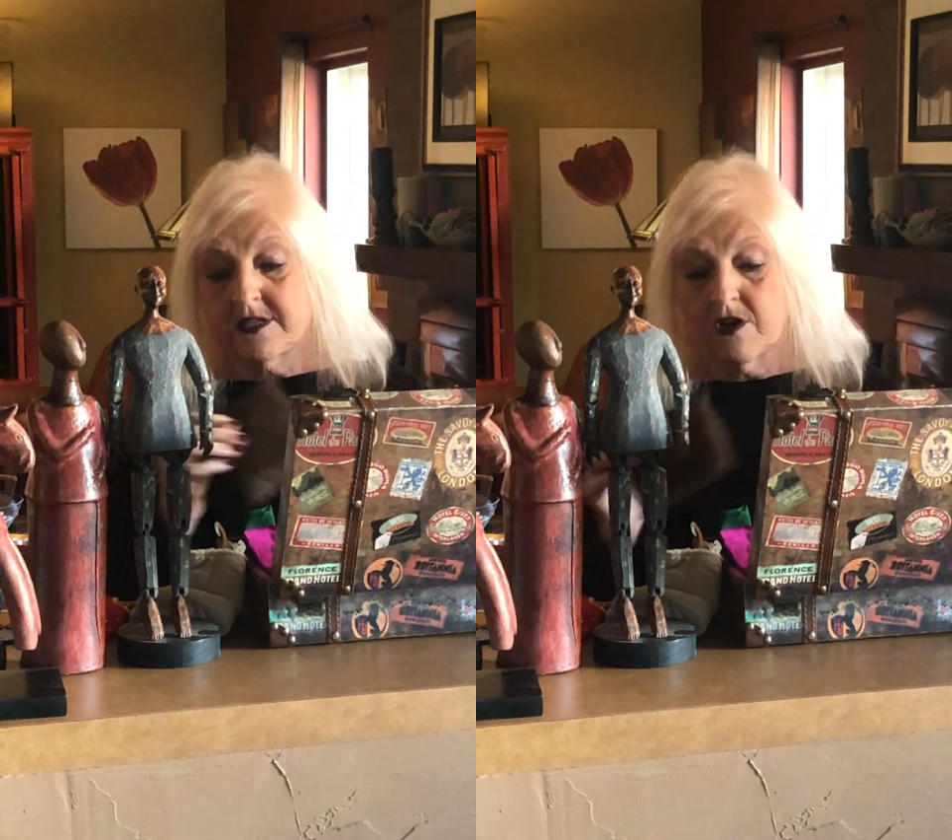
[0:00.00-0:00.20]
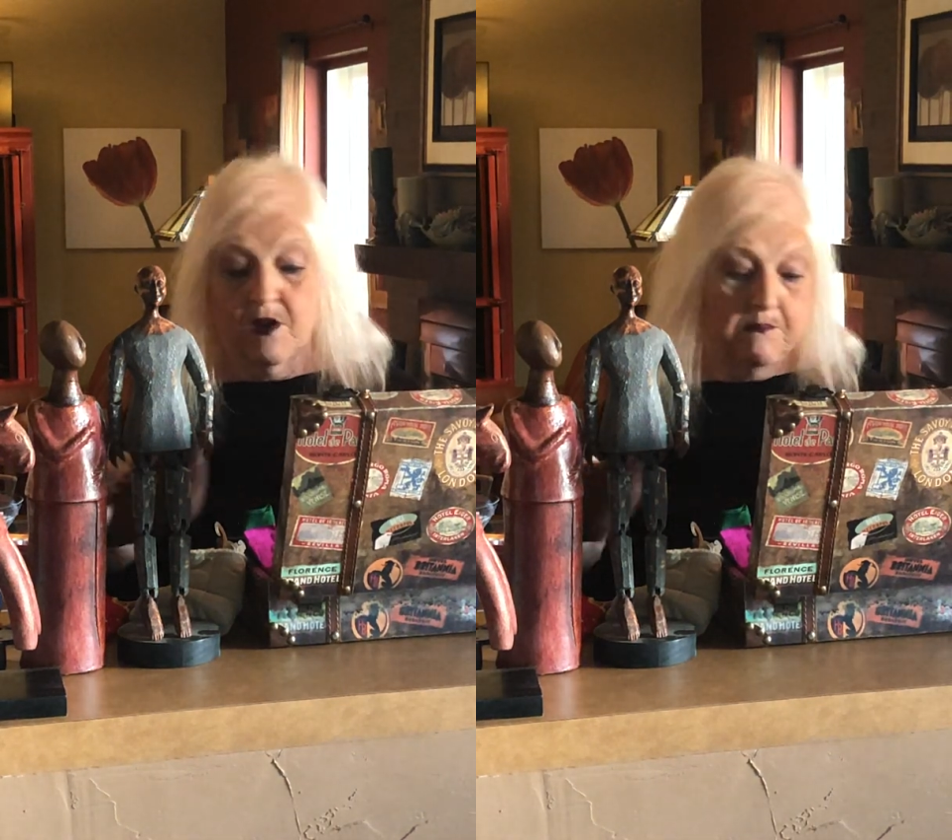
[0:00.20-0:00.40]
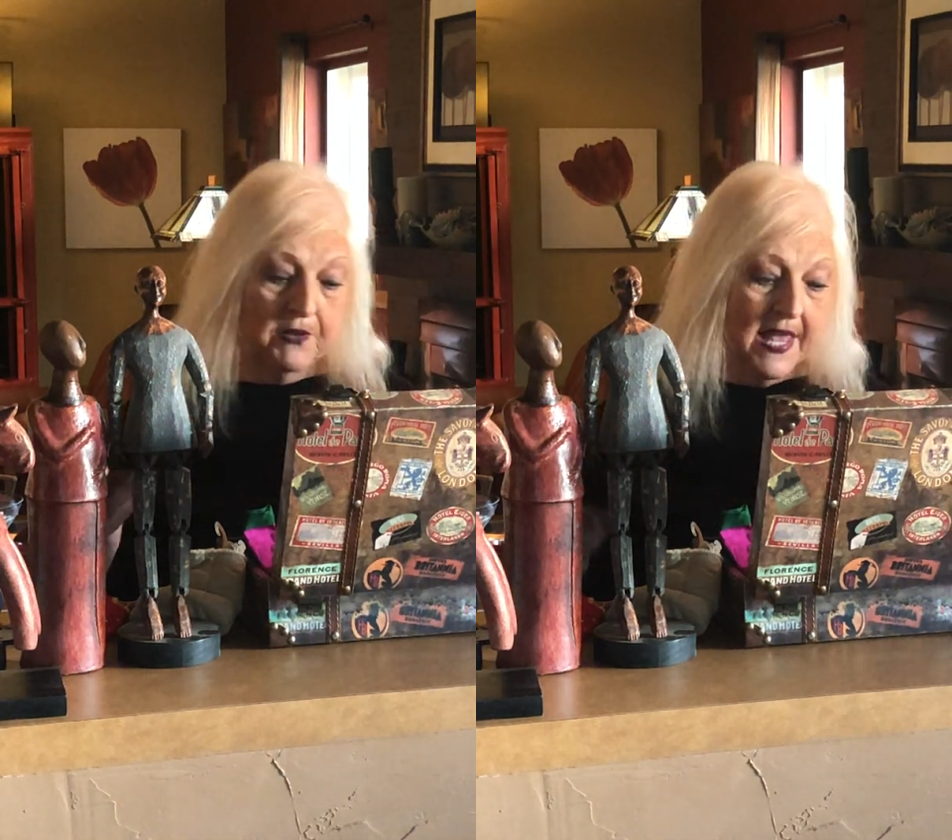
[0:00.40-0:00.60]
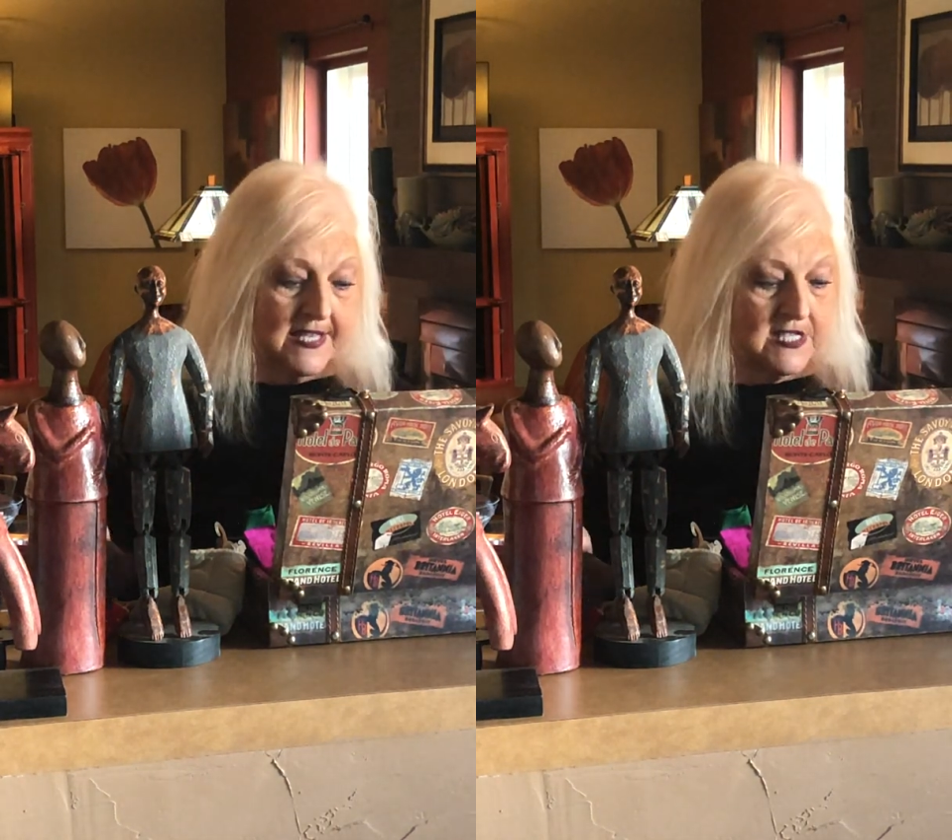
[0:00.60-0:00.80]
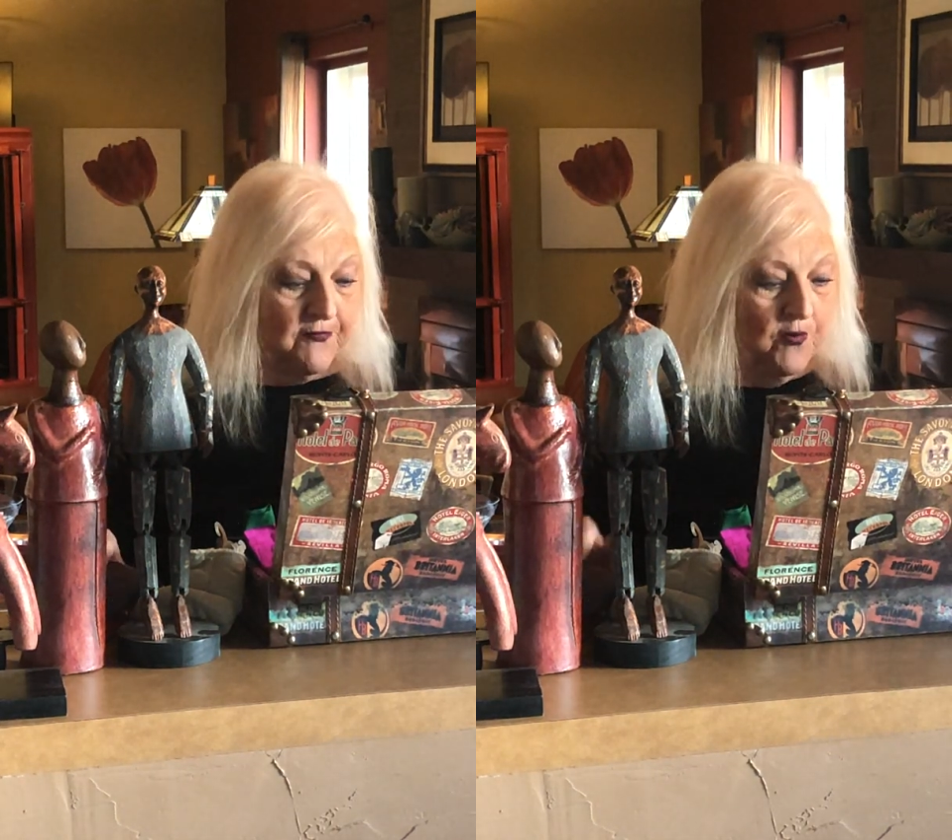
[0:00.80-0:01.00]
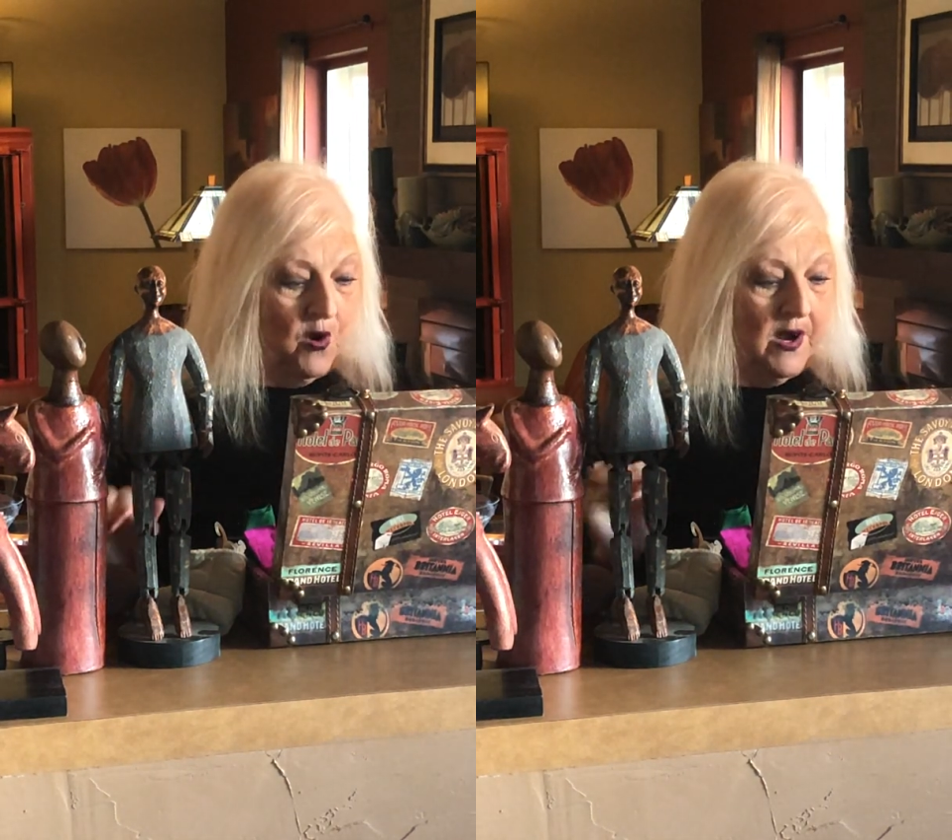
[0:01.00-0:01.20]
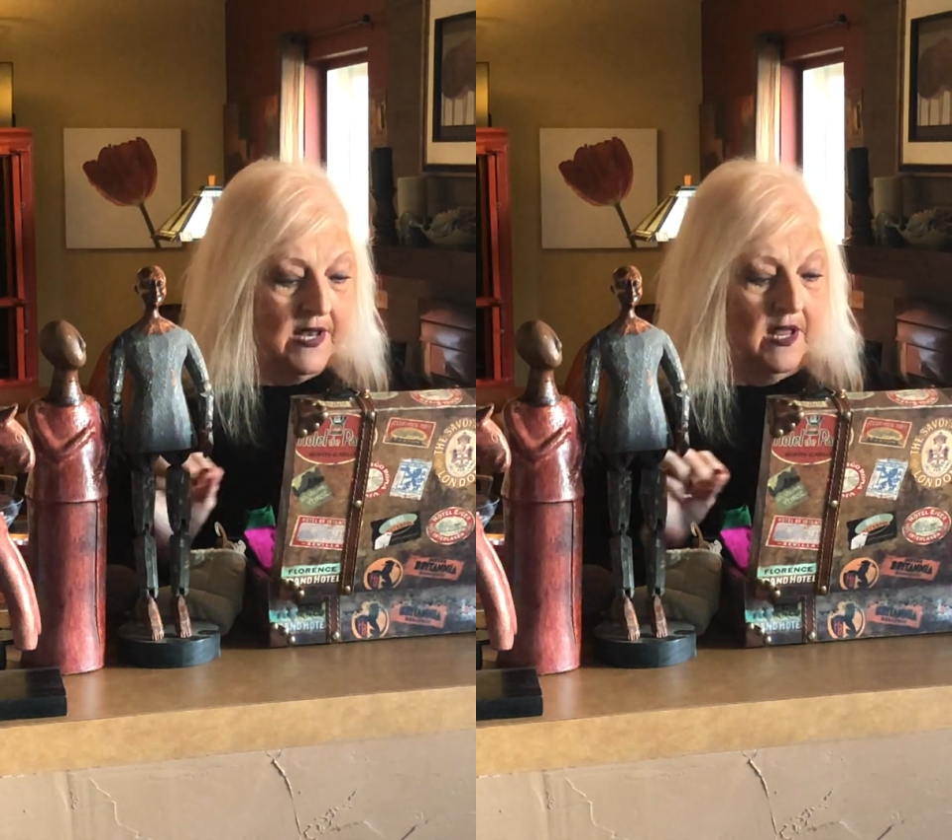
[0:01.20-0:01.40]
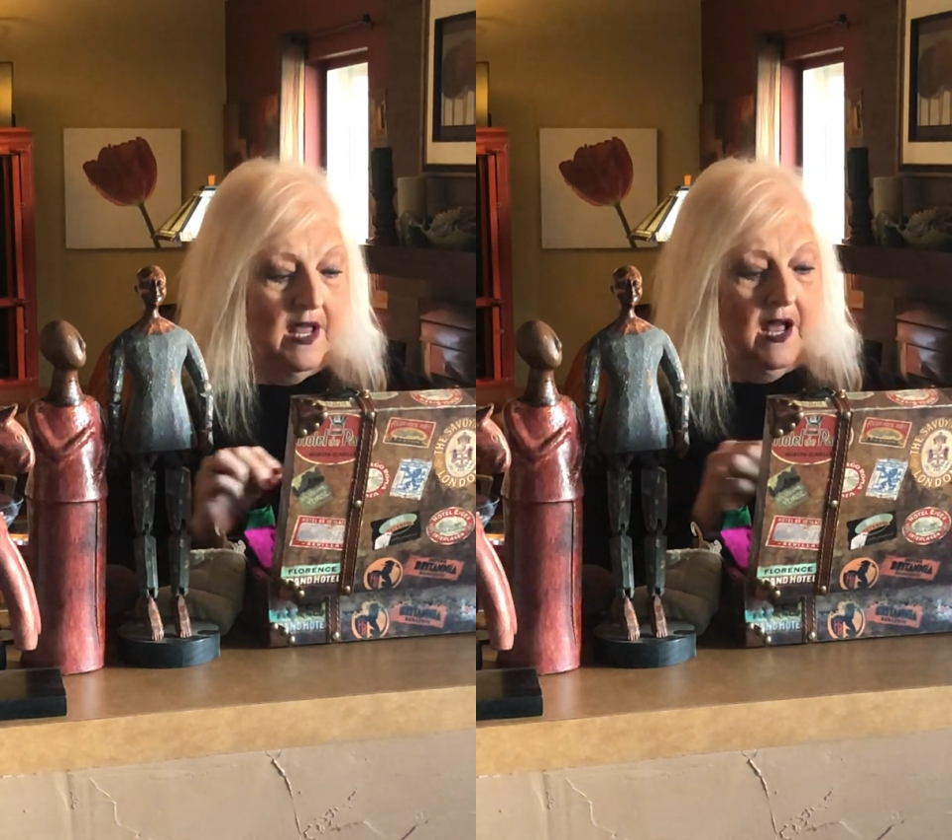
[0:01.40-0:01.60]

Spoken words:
or place for it.